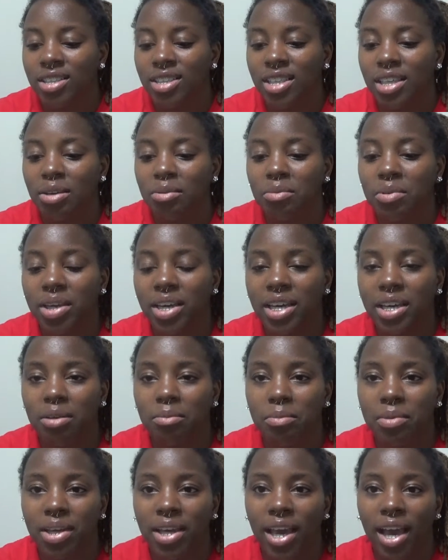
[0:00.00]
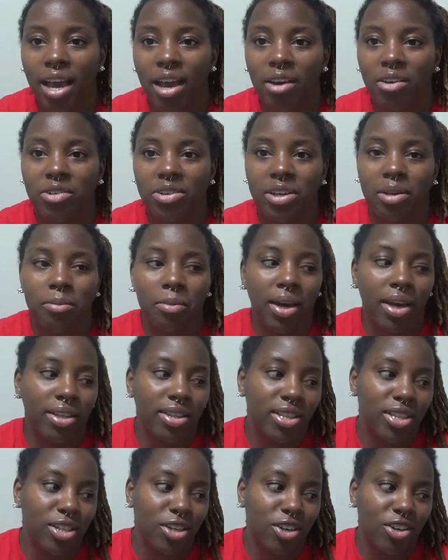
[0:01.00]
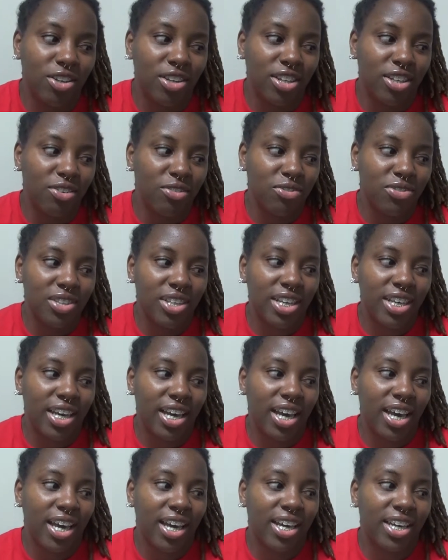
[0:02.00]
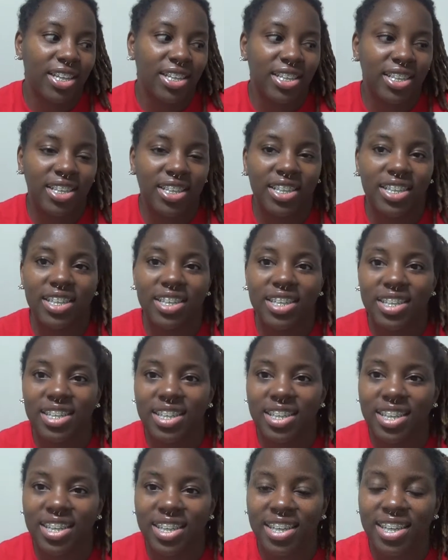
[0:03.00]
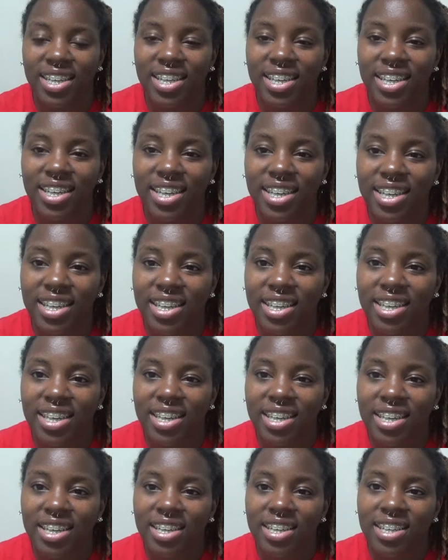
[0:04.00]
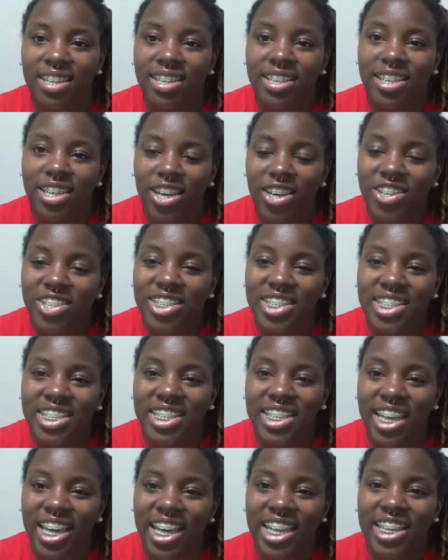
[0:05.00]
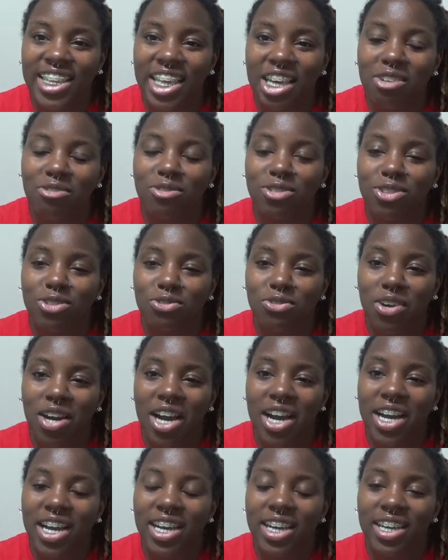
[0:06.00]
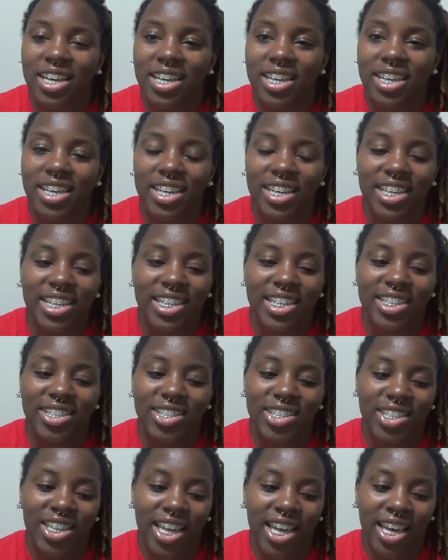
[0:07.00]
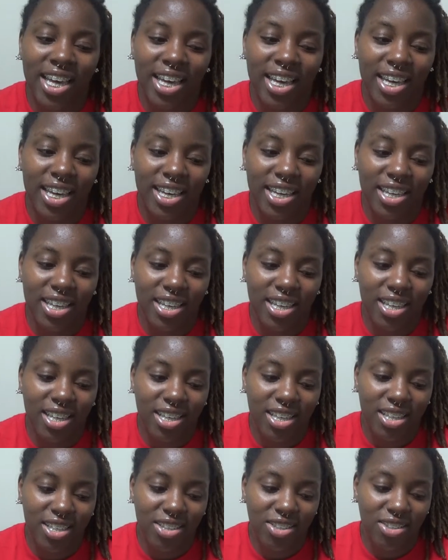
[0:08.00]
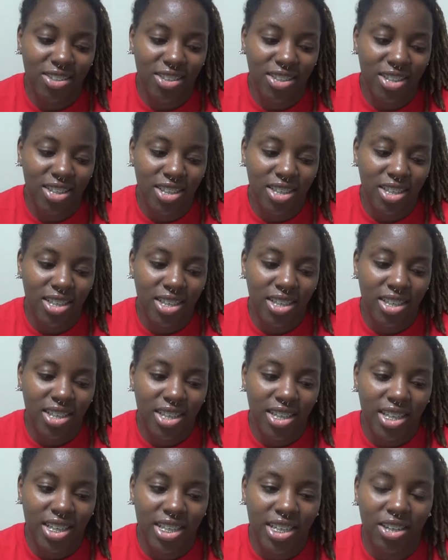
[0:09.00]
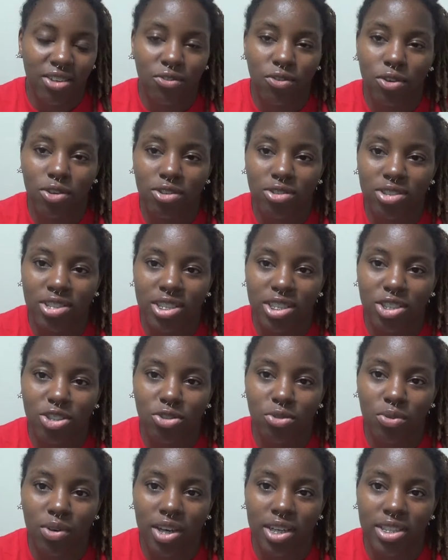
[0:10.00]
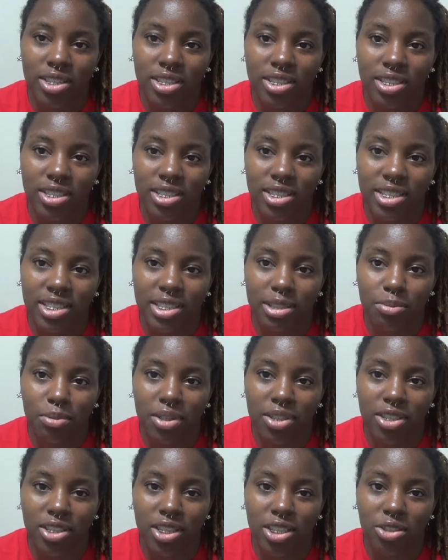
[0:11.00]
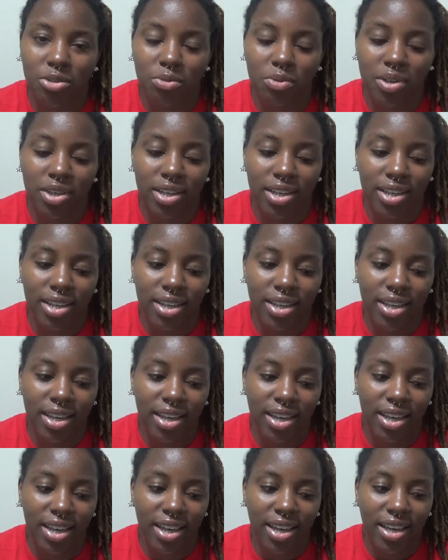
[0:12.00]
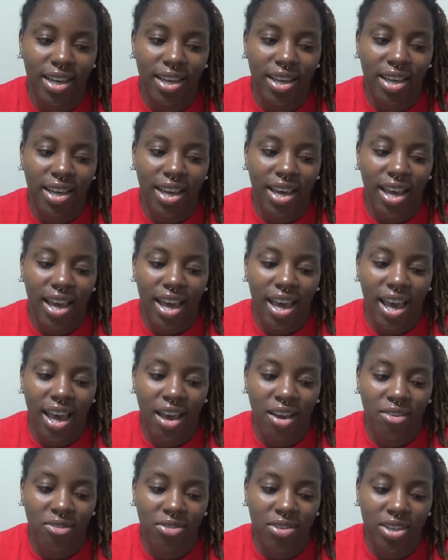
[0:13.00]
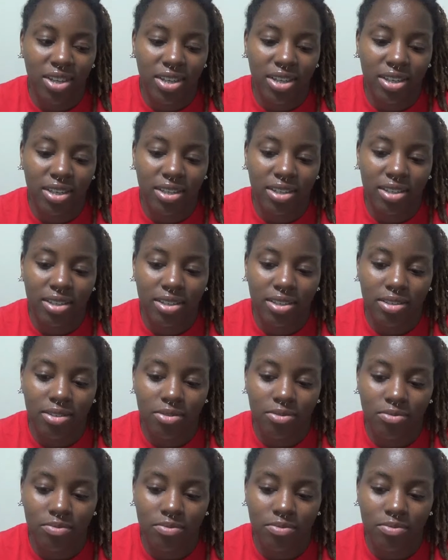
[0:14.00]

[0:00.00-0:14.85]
them kicking me out and I'm having to go live with the guy and then noticing that they was right is like a difficult situation, especially with having